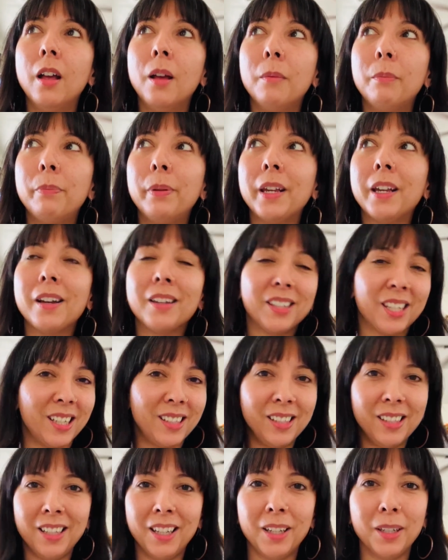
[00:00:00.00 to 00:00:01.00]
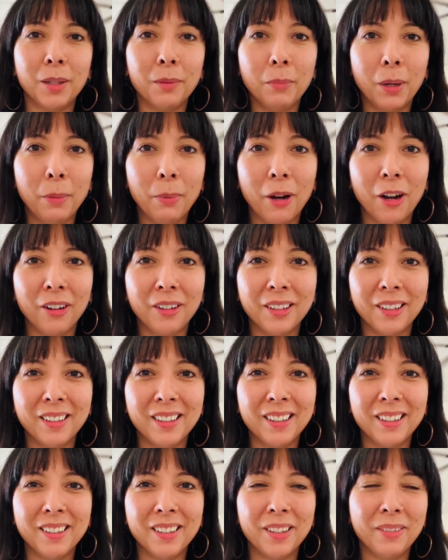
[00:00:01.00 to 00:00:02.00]
because I see it in my
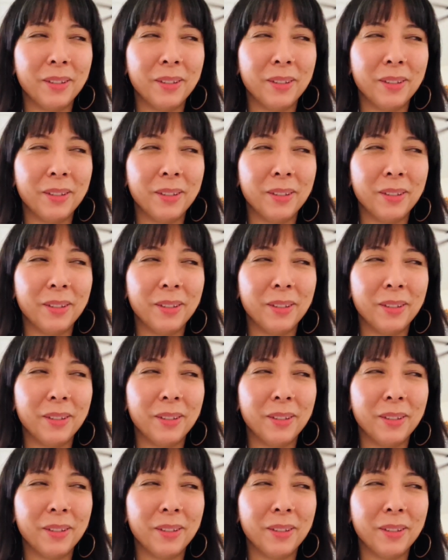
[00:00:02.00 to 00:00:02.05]
pocket,